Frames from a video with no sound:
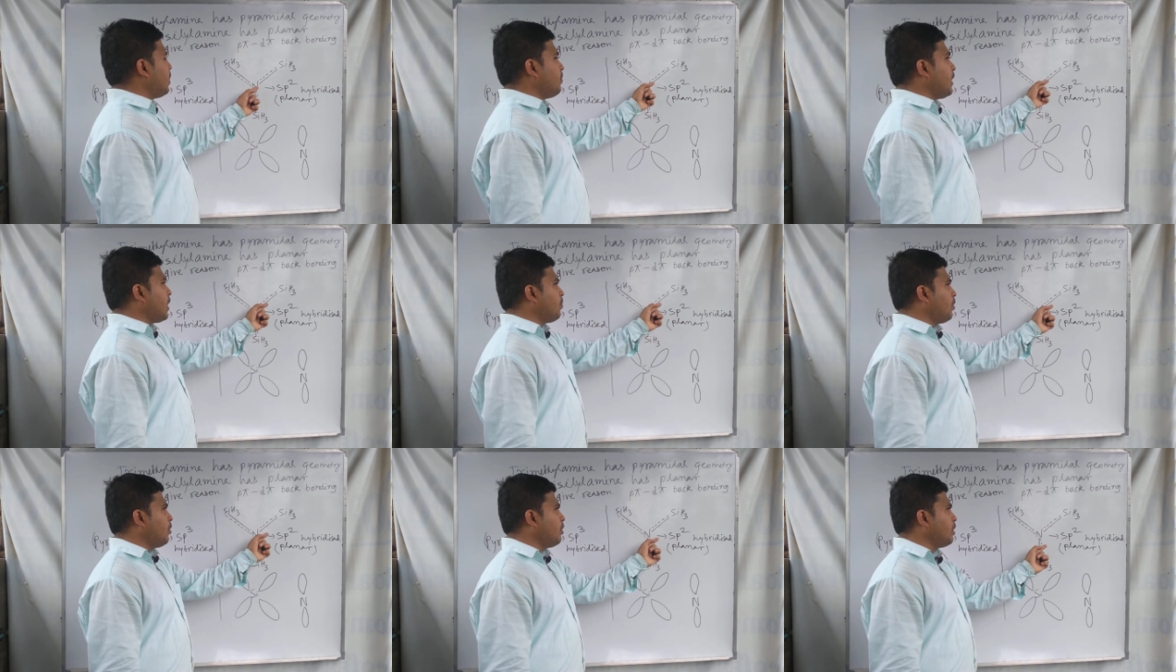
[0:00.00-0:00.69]
back
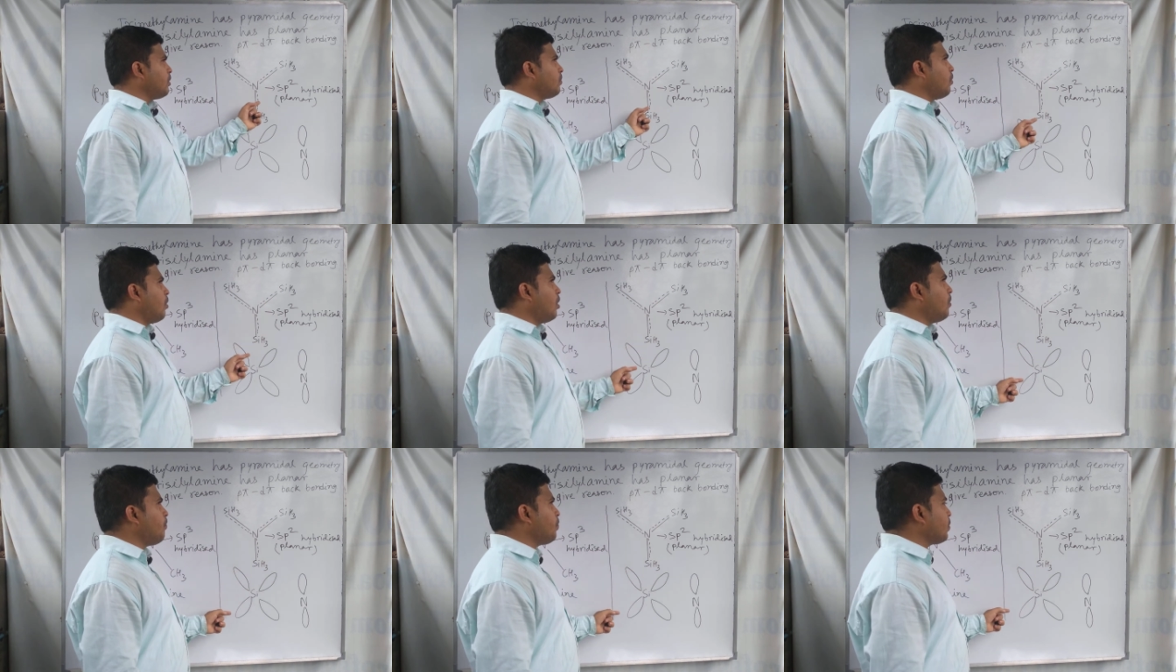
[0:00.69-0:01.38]
bonding
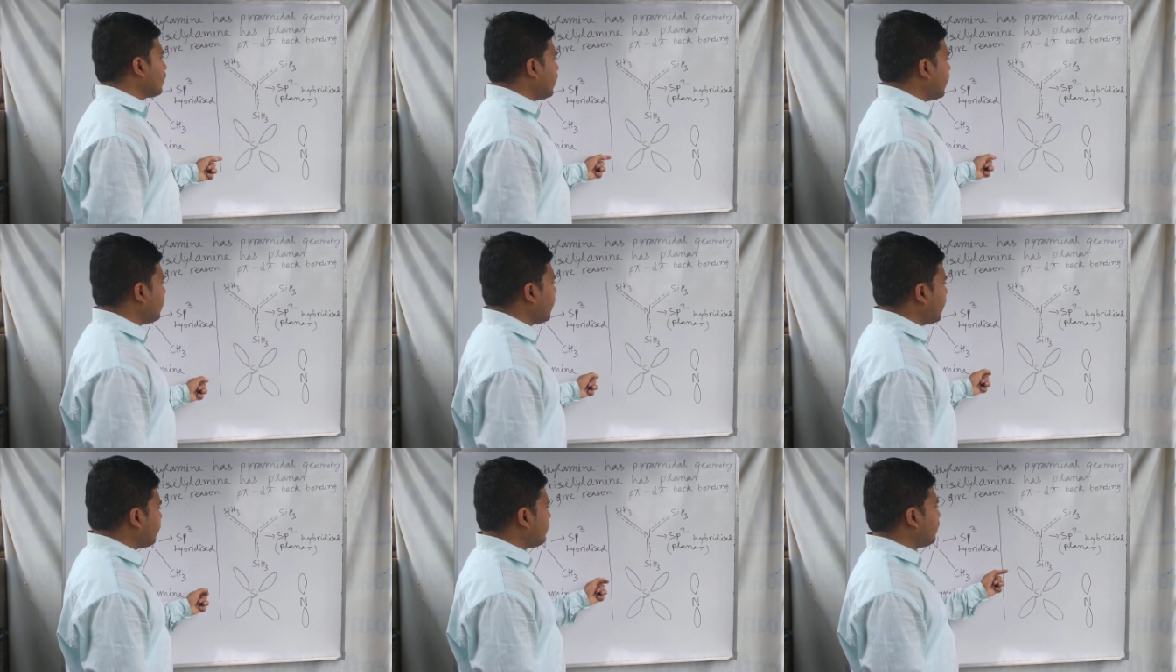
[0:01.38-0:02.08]
form, and
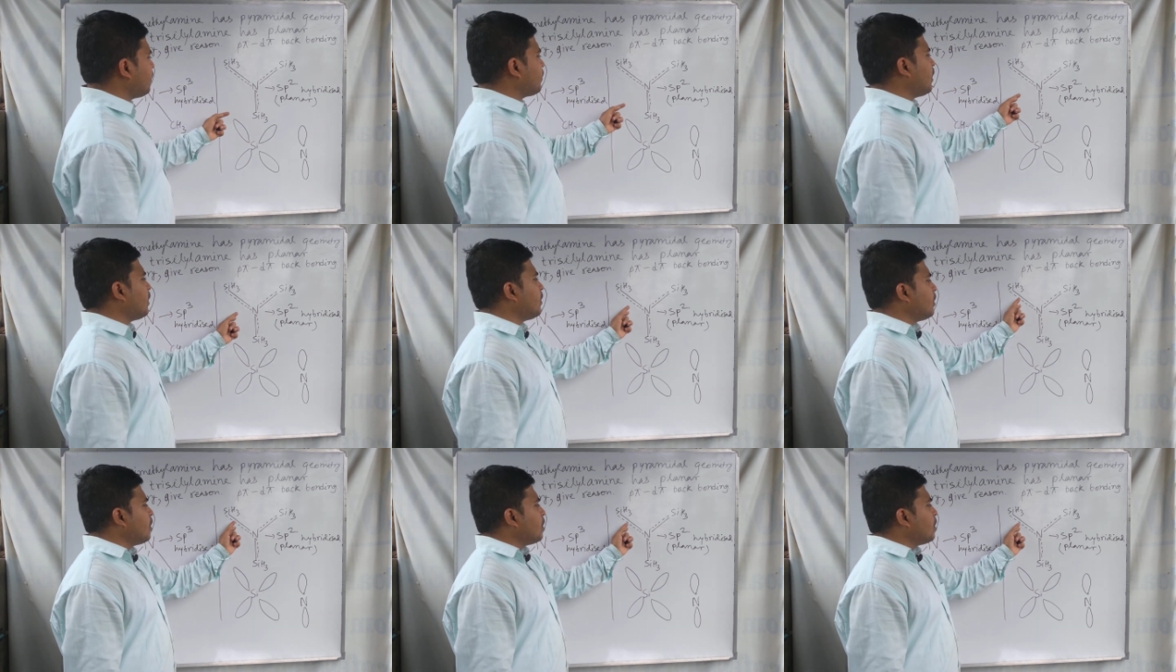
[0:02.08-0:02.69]
as a result